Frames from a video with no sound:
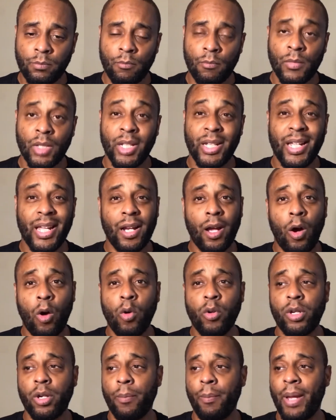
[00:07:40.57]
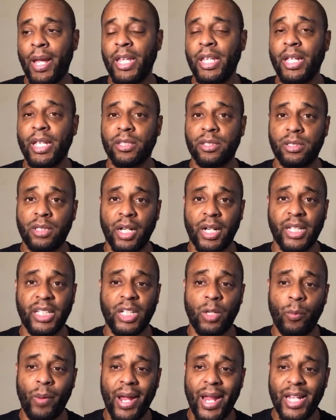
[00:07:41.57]
You get older, man, you get stuck in your
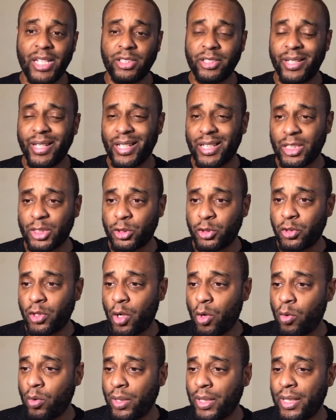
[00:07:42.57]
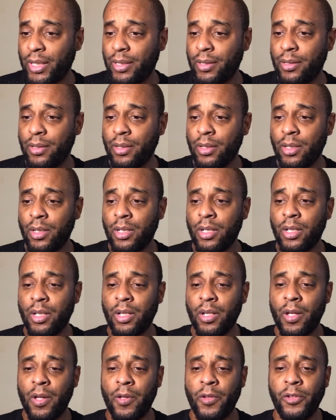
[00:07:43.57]
ways, you get controlling,
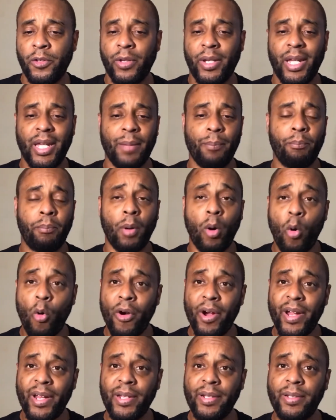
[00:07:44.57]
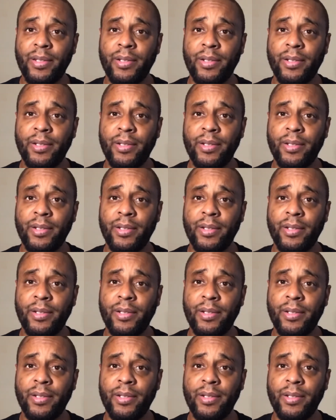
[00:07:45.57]
you get boring,